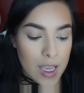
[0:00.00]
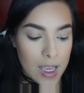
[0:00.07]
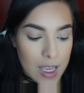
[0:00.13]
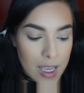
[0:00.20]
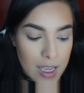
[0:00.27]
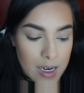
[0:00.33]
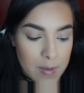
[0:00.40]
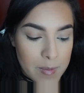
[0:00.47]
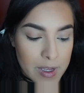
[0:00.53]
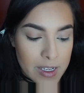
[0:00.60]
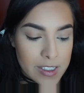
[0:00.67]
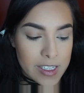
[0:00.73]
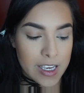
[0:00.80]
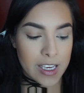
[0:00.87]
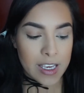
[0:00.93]
and I'm
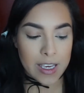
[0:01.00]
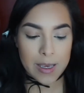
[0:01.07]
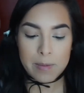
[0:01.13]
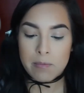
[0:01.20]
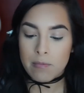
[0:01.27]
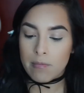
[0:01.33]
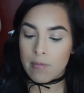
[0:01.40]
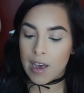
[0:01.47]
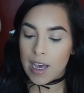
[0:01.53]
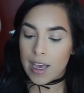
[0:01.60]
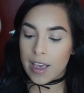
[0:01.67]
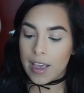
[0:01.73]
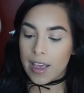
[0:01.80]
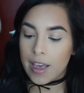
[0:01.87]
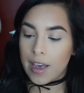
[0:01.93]
gonna take
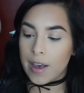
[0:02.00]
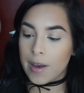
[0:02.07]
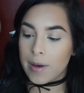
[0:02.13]
my